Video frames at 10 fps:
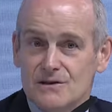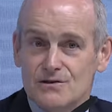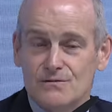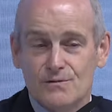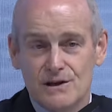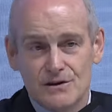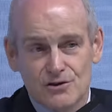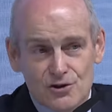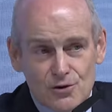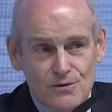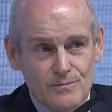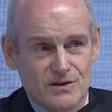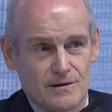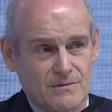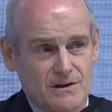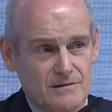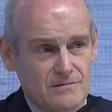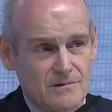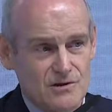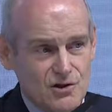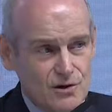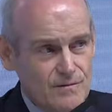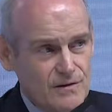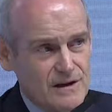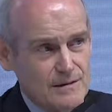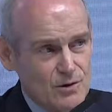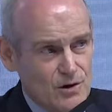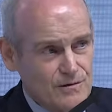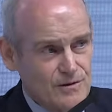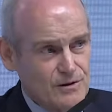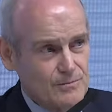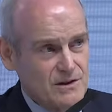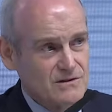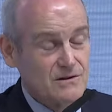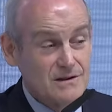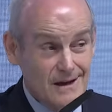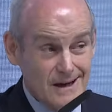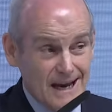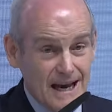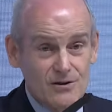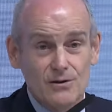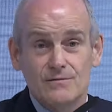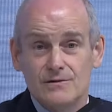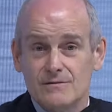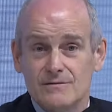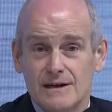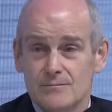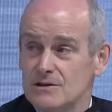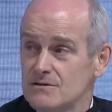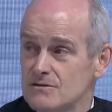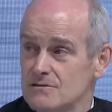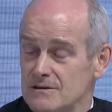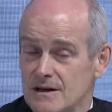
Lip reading: So if we can show them something that's good for them, good for their business, and good for their families,